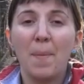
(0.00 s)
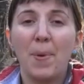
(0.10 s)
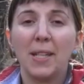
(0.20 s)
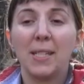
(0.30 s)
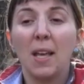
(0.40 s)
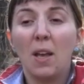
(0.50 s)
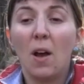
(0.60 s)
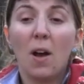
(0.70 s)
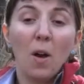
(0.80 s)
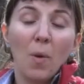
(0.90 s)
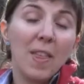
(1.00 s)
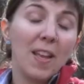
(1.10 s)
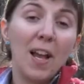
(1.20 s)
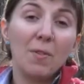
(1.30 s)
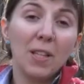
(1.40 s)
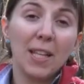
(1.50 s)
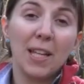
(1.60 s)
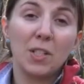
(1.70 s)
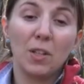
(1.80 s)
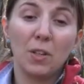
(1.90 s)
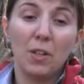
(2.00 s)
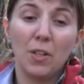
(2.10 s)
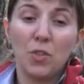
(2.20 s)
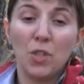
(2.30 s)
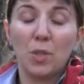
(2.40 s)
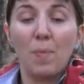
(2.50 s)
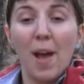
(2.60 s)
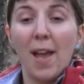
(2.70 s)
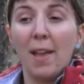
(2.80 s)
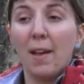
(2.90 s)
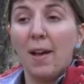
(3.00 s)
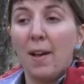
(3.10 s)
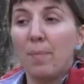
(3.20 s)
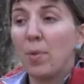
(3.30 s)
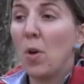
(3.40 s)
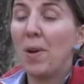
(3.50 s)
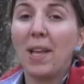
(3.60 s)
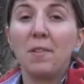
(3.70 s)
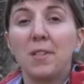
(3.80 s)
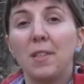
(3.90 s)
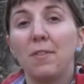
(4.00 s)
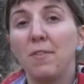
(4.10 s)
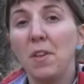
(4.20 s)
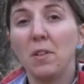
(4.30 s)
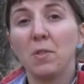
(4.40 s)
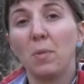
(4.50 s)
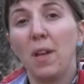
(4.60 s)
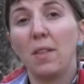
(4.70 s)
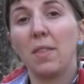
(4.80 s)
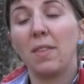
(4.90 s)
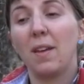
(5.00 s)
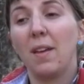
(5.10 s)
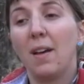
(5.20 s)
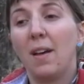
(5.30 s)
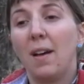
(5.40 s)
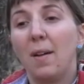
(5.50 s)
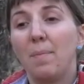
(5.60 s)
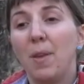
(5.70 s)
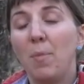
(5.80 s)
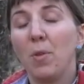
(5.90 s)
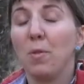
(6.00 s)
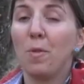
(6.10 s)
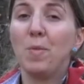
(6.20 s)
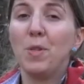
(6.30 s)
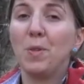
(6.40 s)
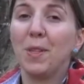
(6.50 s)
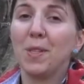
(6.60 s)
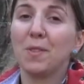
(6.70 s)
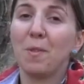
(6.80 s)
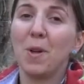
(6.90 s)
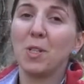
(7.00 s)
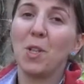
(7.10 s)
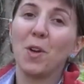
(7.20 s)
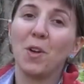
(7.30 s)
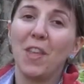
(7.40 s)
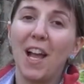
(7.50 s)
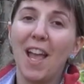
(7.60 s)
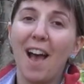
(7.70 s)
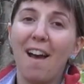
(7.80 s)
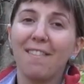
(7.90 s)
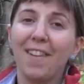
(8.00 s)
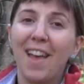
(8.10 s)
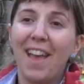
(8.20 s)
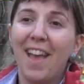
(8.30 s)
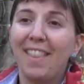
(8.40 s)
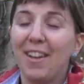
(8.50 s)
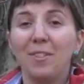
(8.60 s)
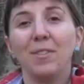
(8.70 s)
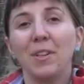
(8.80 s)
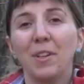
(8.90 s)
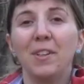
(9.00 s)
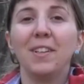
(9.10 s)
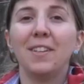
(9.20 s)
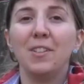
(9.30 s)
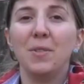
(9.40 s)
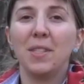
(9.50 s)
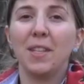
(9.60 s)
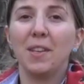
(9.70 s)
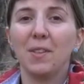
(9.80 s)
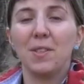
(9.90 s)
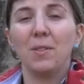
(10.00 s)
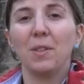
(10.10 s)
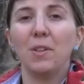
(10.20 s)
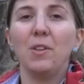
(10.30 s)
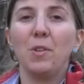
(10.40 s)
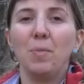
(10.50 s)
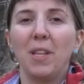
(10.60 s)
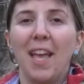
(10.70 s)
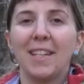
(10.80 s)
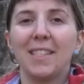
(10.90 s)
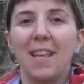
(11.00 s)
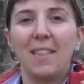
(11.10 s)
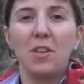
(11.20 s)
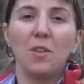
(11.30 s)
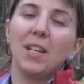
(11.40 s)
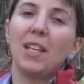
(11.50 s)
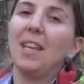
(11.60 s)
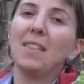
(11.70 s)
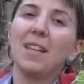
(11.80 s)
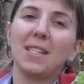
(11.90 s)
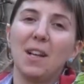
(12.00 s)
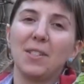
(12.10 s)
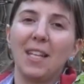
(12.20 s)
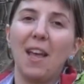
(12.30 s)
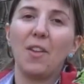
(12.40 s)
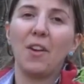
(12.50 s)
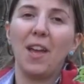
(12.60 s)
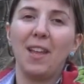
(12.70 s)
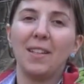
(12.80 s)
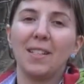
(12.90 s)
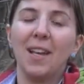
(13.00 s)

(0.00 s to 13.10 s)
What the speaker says: But a way that I really like to learn is just by going out into the field with people who have been doing this for much longer than I have. And then you learn new skills, you learn new plants, and then you can key things out together and